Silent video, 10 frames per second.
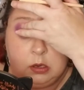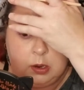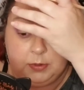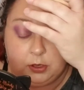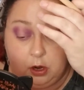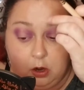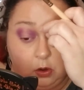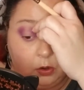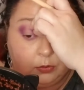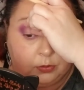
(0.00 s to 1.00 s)
I mean, they're
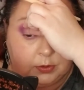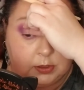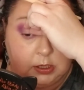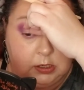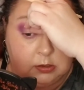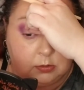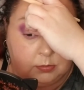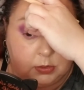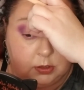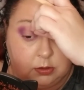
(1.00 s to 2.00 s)
all older than him,
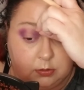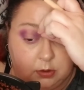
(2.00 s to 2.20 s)
but